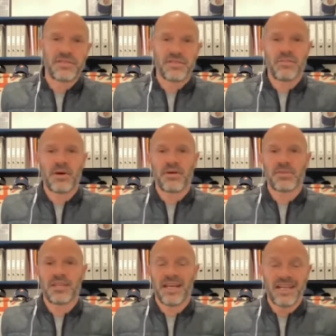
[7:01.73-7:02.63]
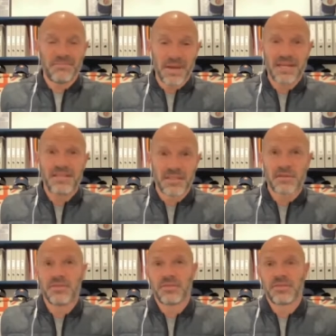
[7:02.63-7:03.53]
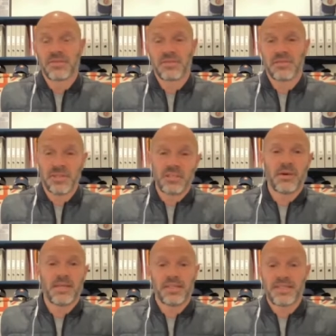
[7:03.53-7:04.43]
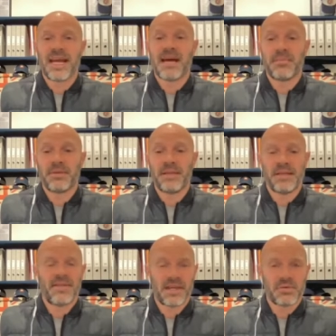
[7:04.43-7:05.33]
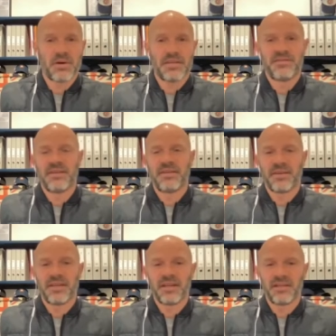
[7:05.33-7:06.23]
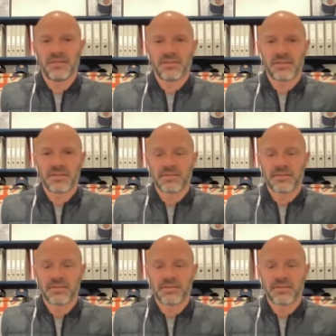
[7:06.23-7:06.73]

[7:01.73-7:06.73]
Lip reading: into the box, and he makes those situations happen, and that's why he's very, very dangerous.